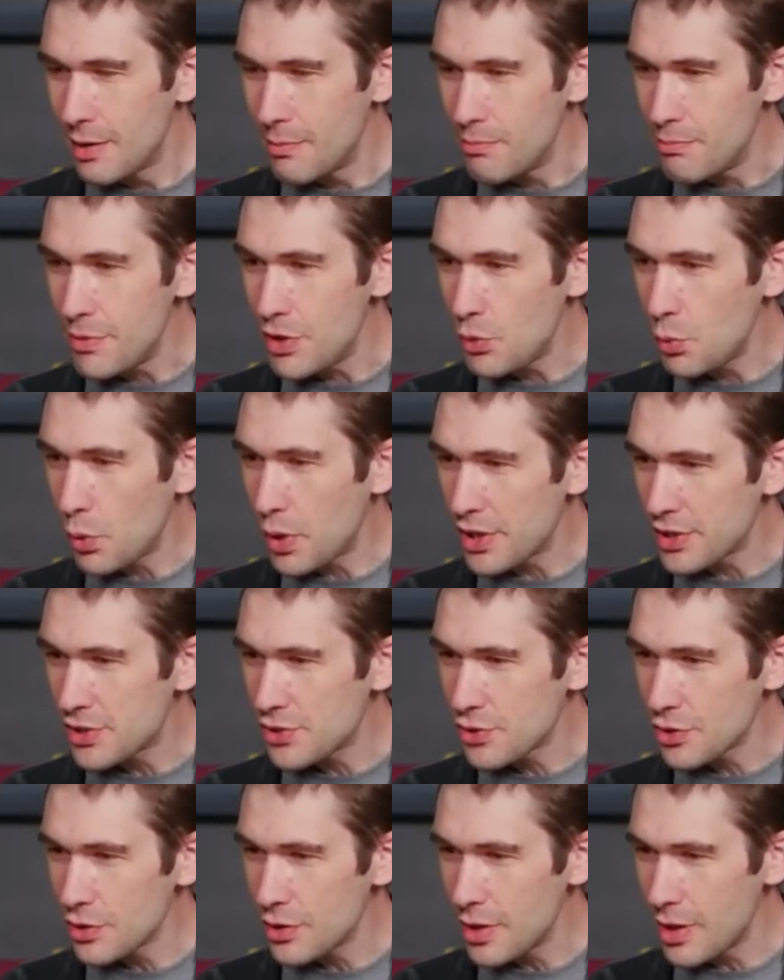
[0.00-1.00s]

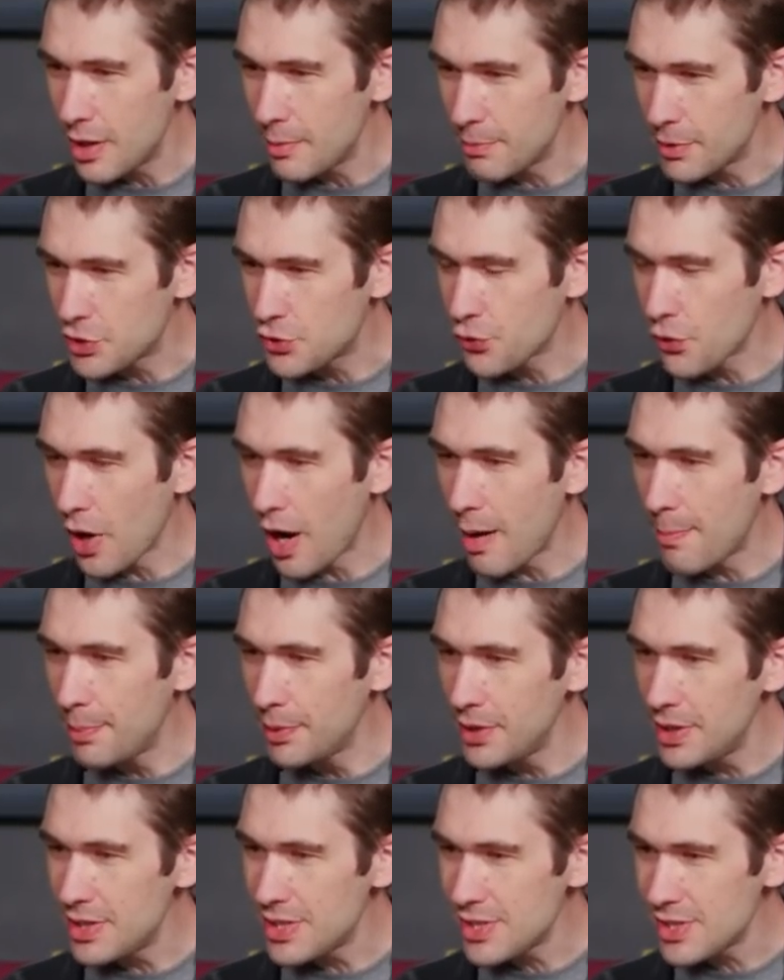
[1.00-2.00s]
Midwestern
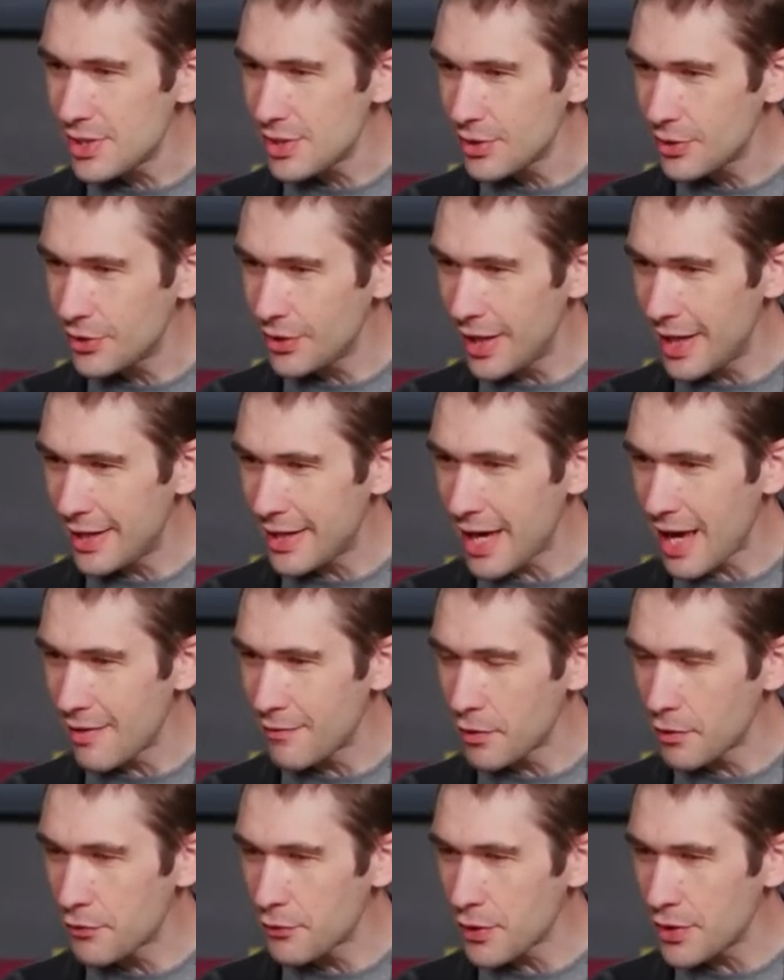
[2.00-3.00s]
metropolis. Glad to
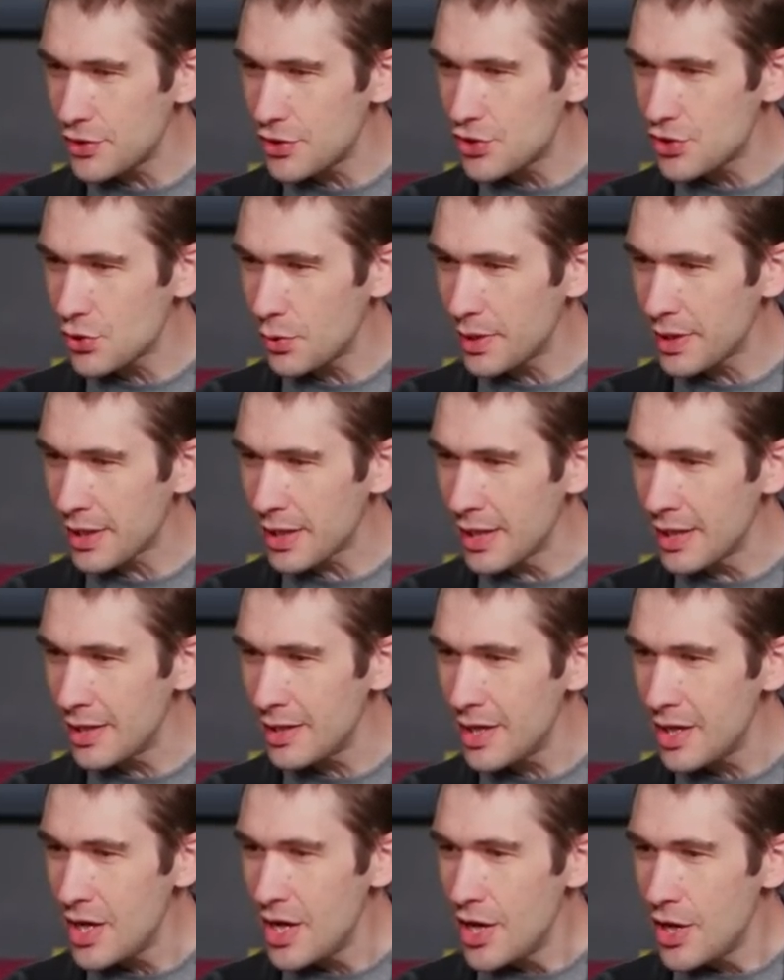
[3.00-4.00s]
have our friends joining
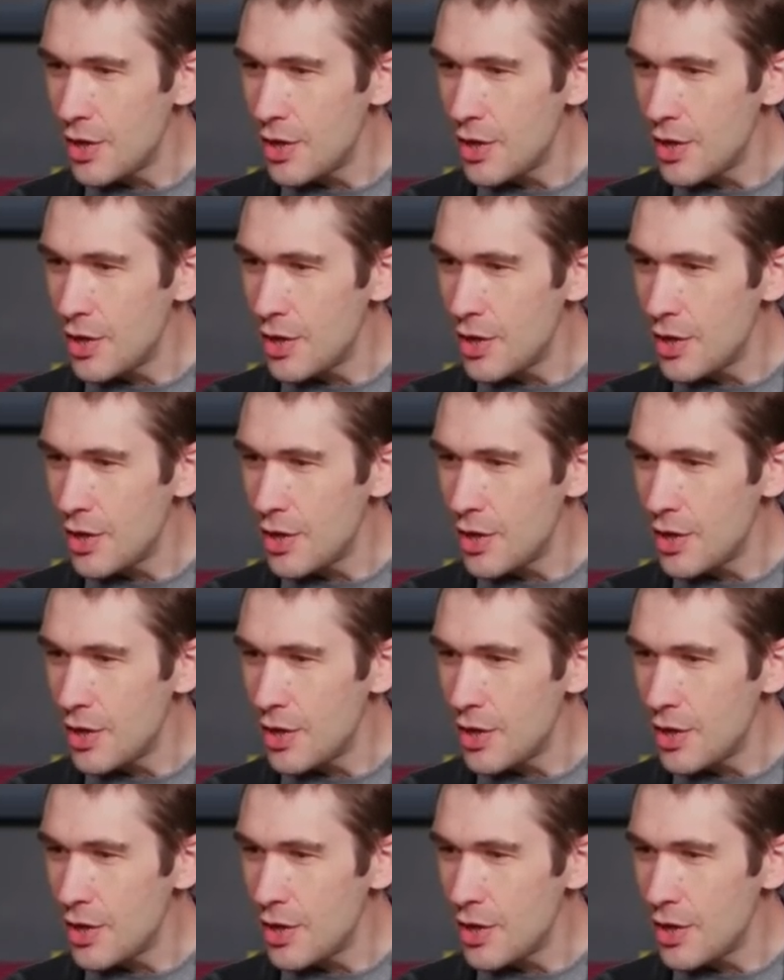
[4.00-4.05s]
in.